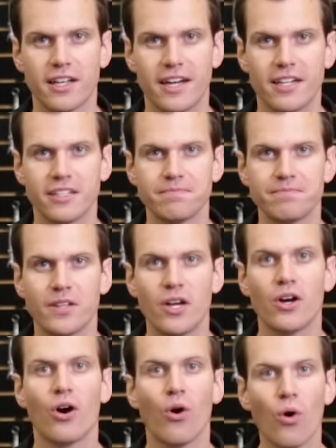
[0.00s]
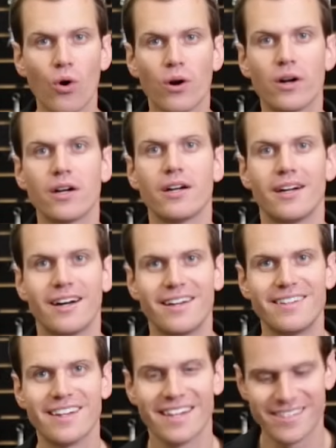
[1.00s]
lighting, or
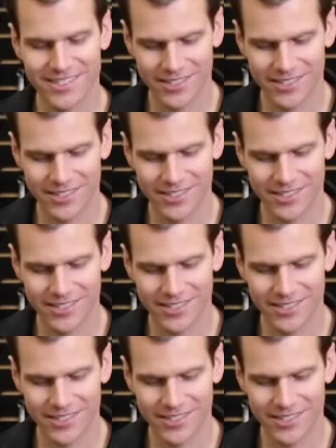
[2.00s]
a nice